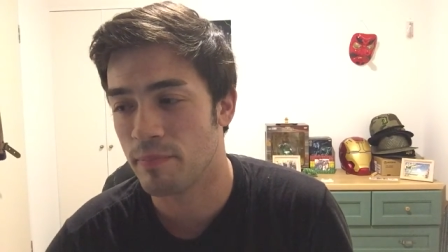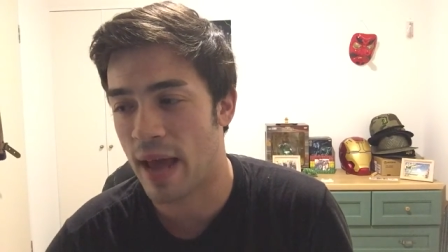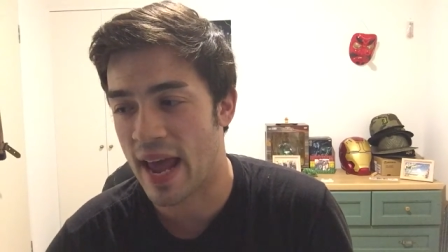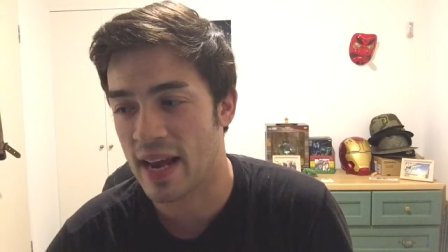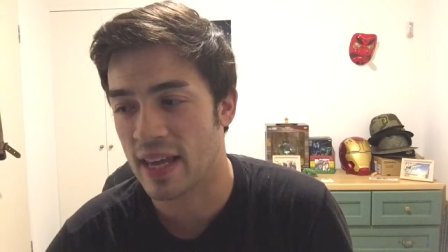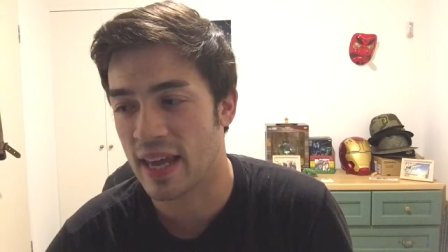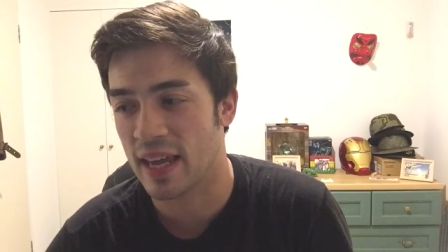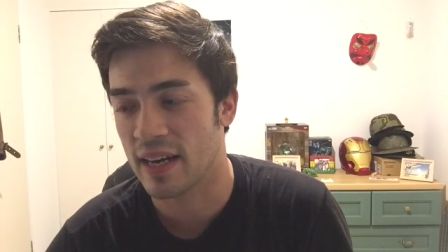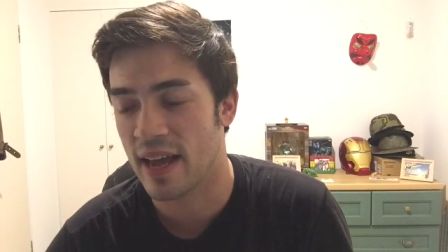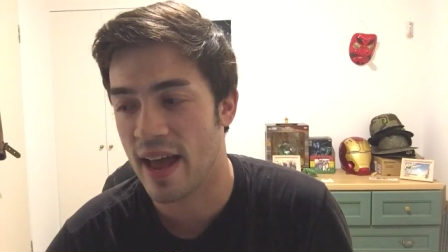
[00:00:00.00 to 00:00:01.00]

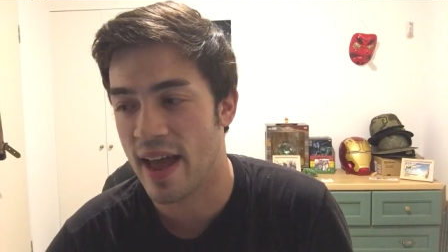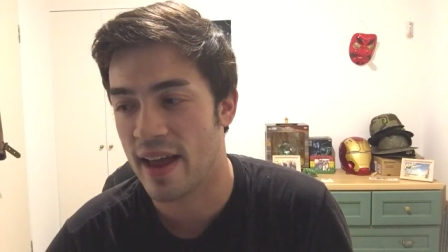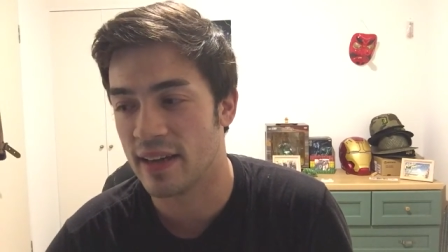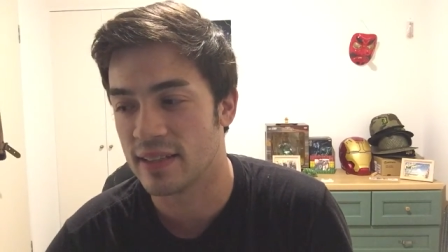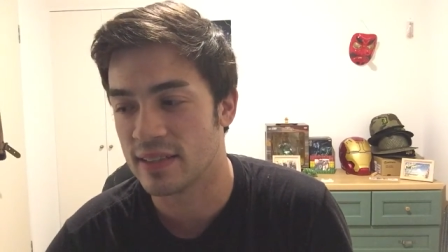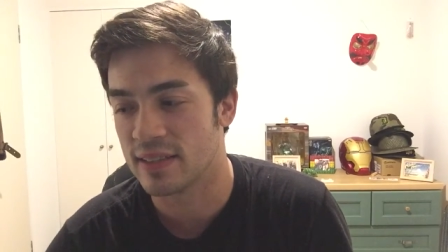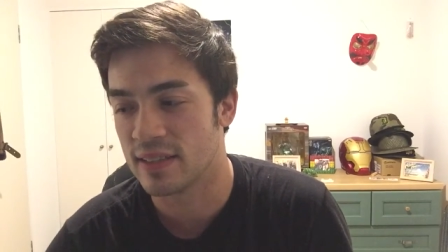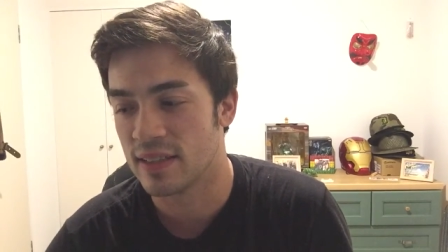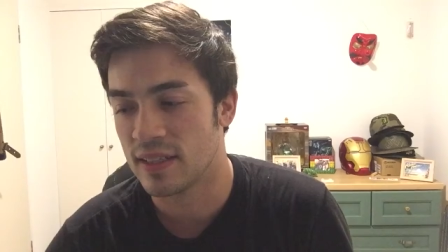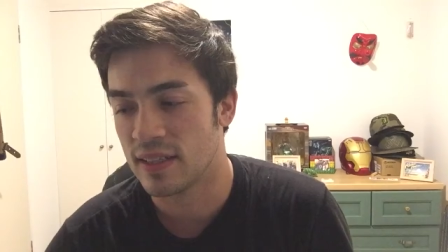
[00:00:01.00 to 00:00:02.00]
panicking and
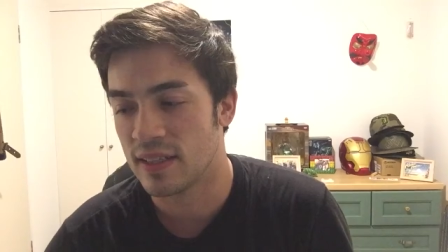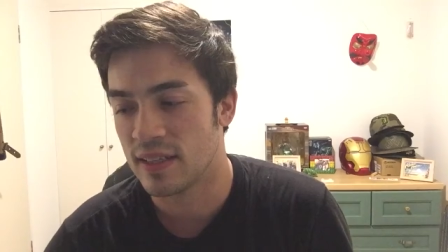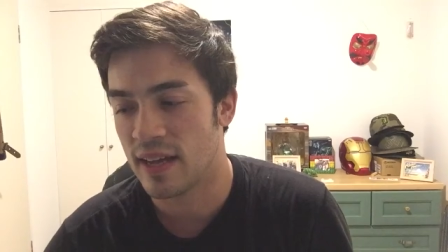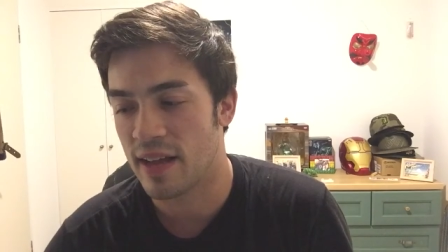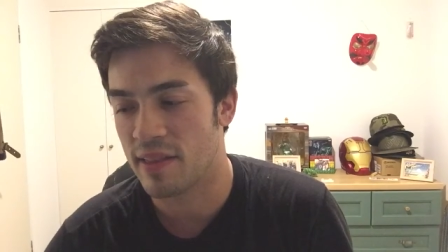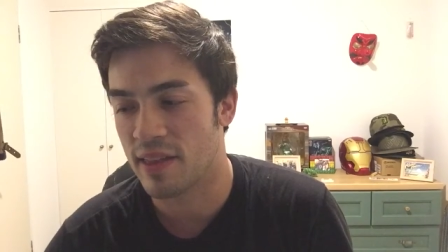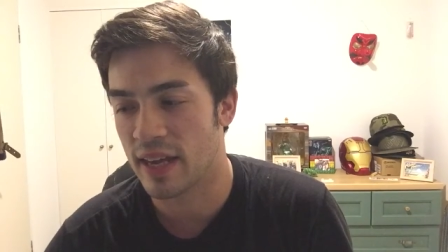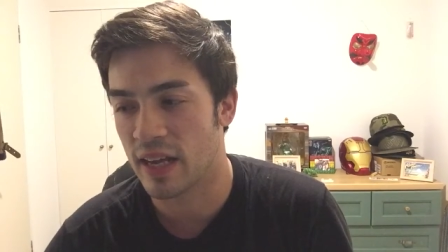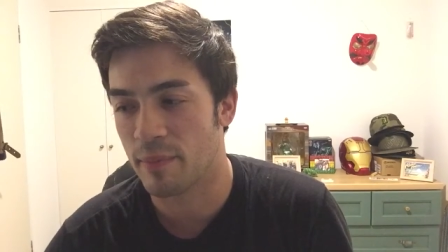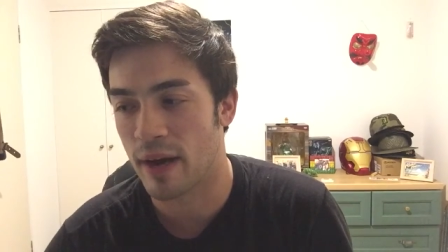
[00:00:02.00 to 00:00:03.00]
and
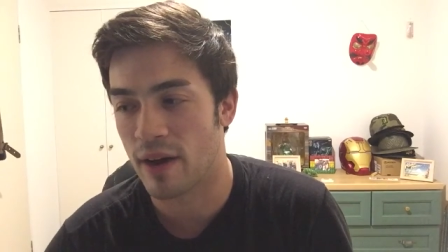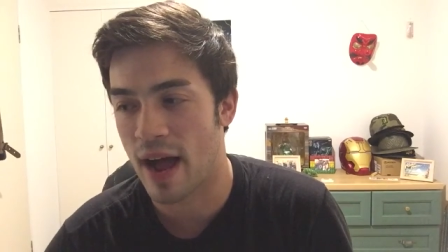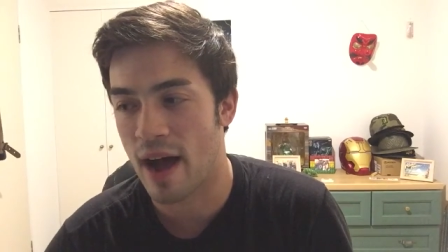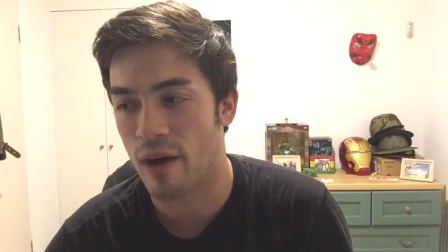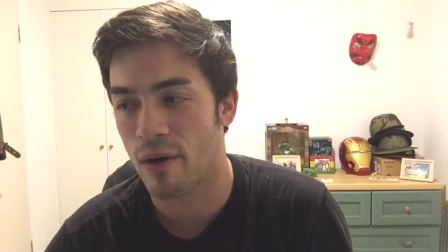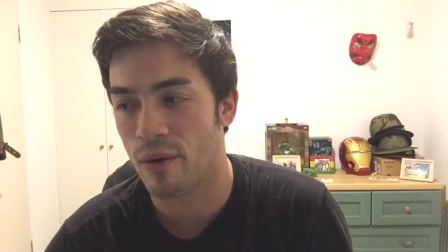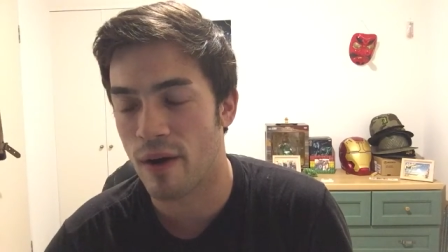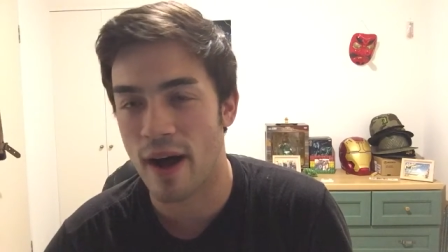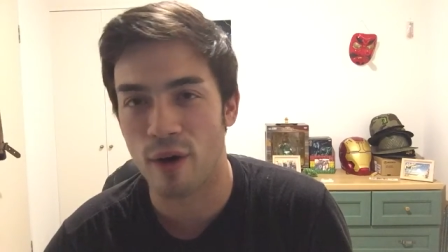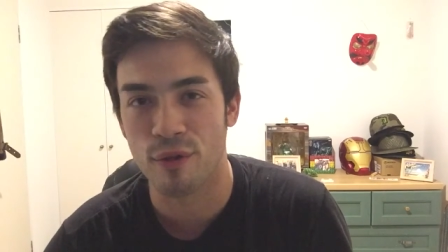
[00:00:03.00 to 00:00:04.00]
thinking about
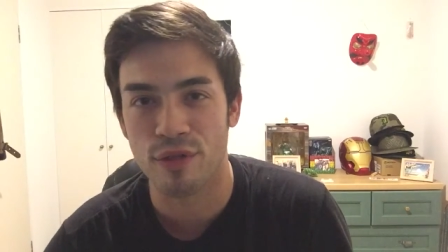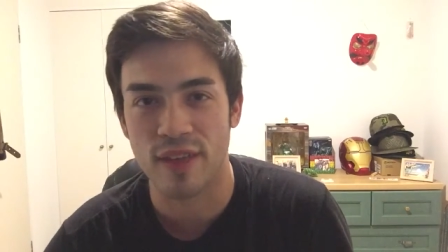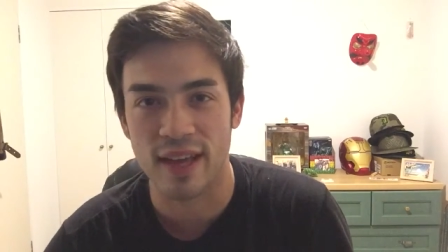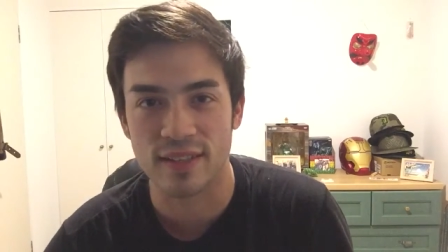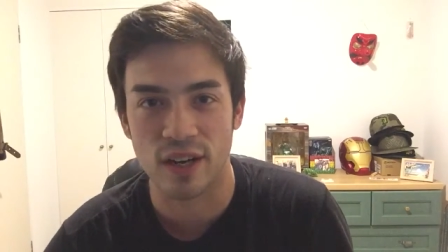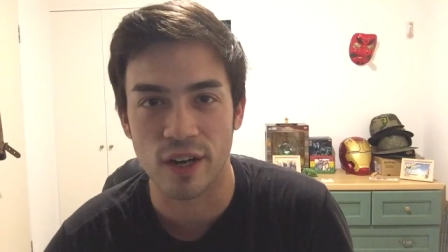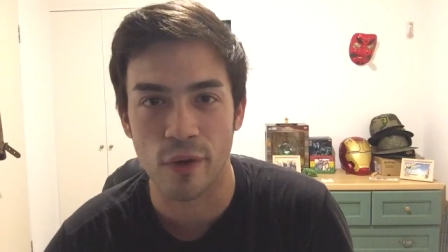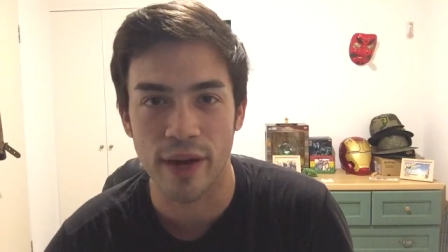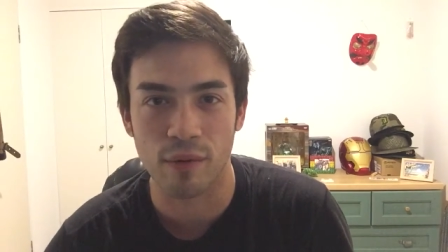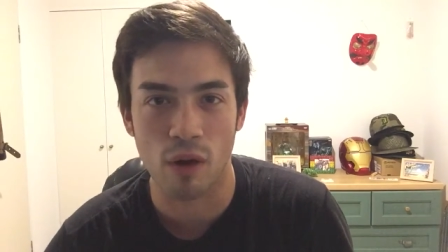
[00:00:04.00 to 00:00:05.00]
how how things are
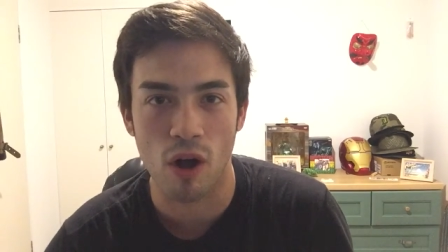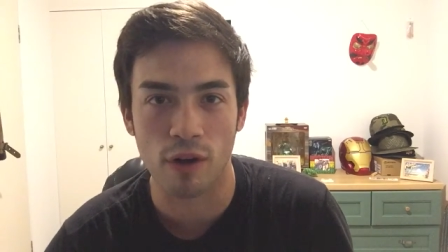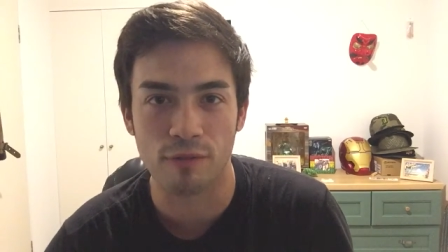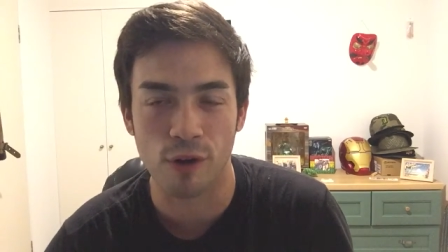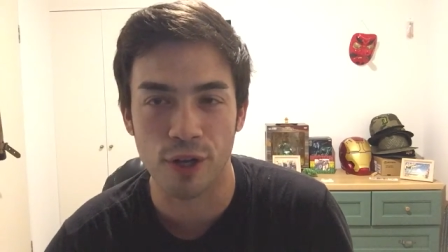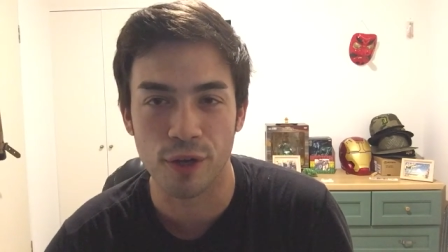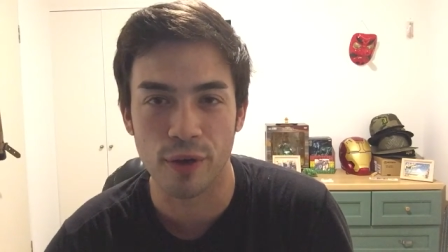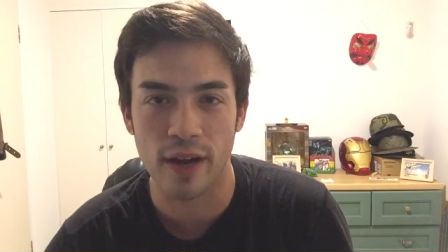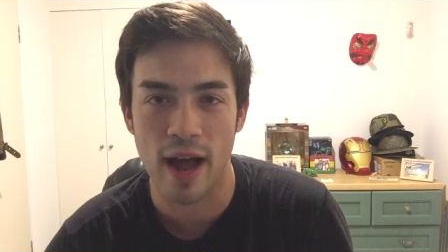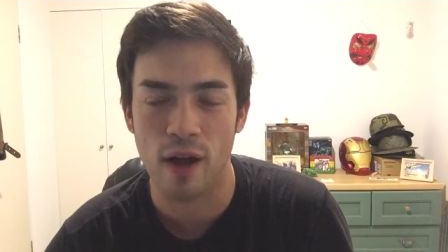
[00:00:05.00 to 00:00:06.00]
going wrong for
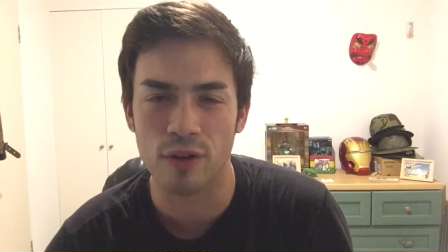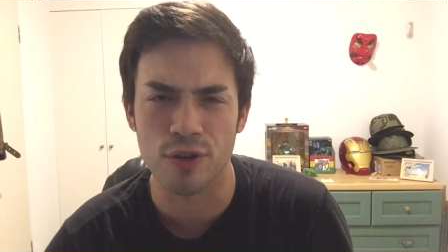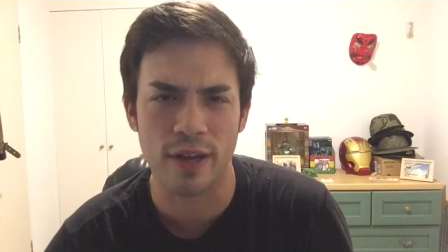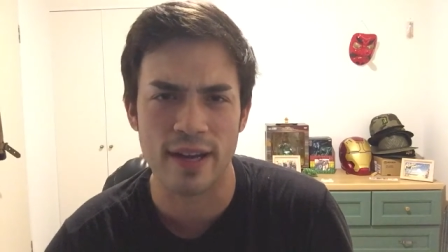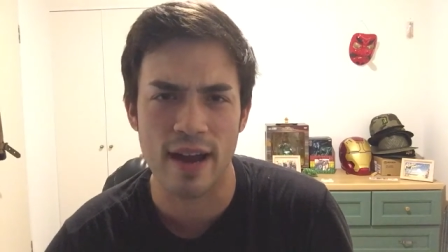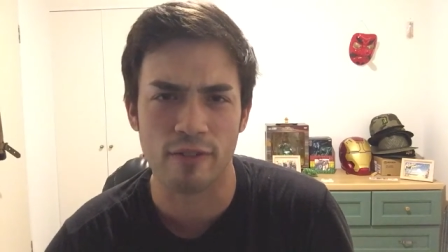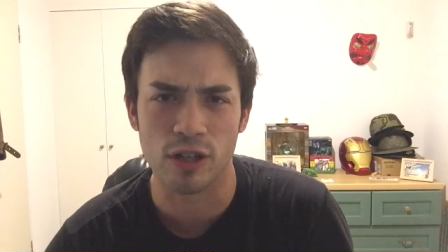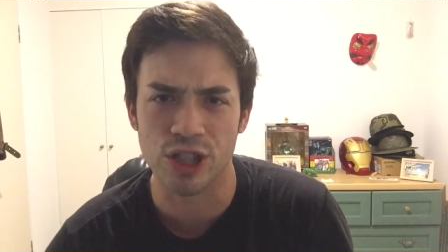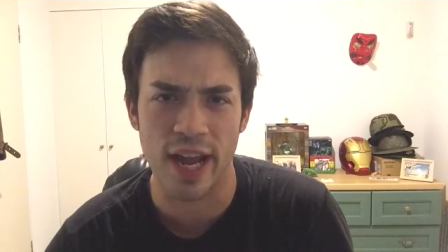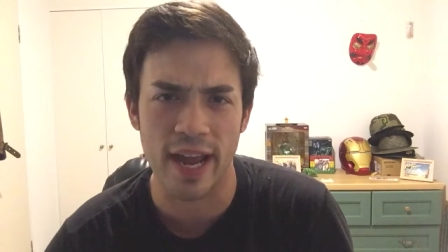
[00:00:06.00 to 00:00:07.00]
you and how you can
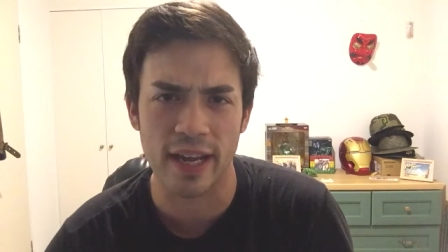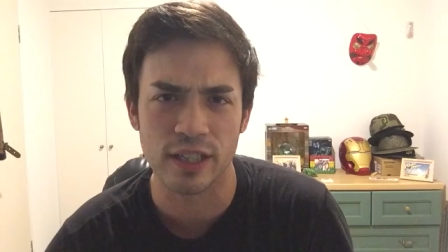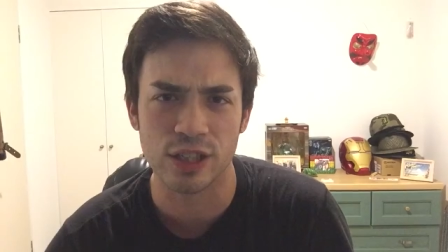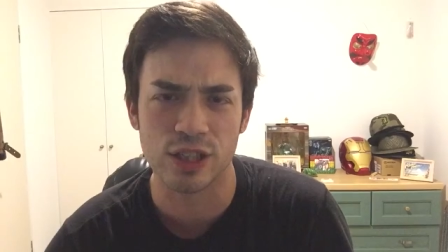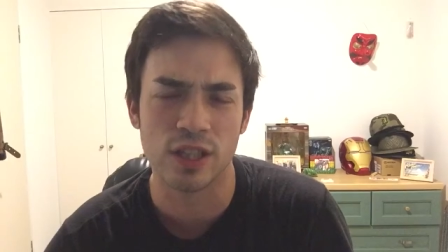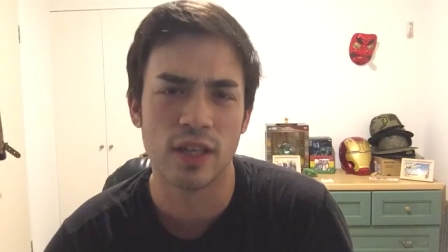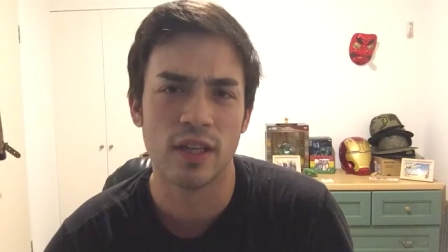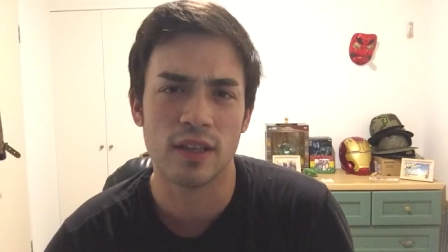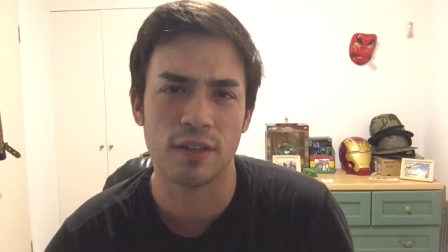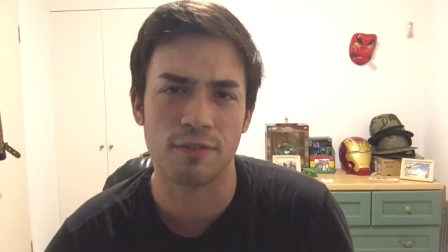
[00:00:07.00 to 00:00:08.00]
never change
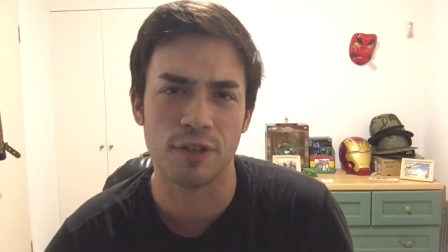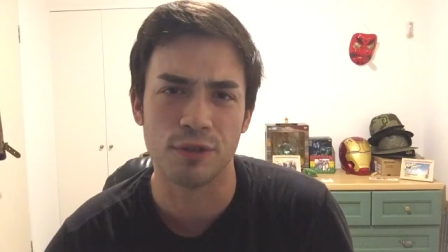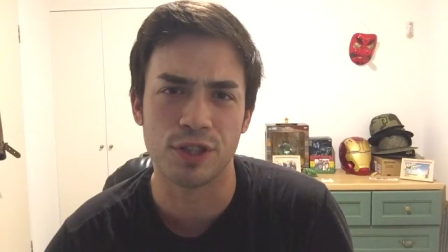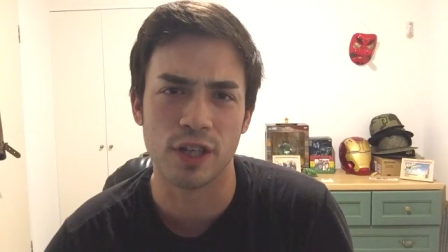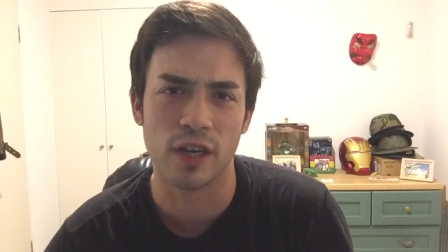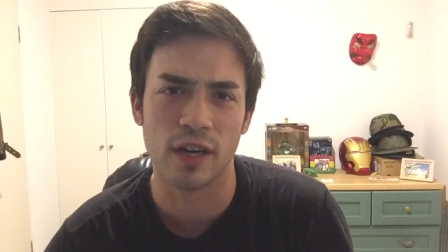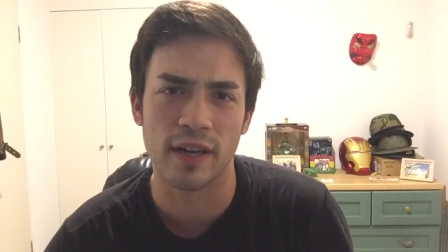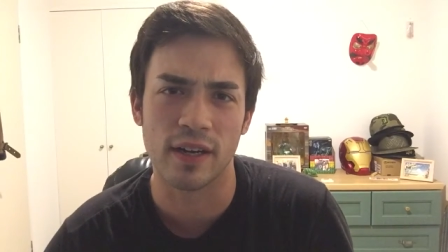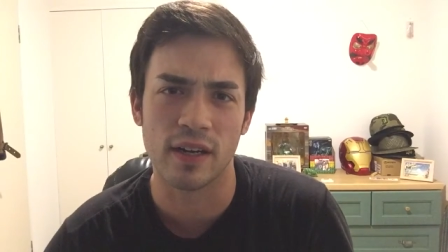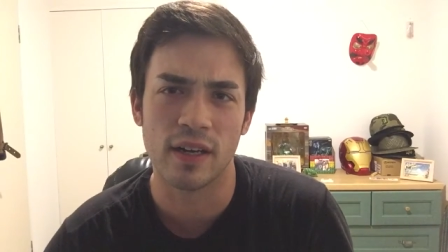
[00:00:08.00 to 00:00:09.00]
the future
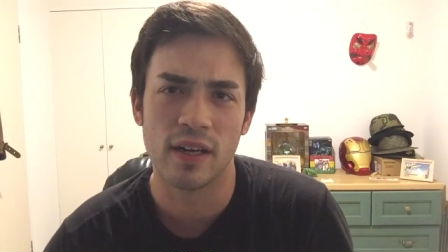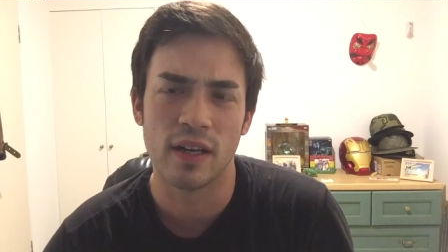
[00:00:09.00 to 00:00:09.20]
and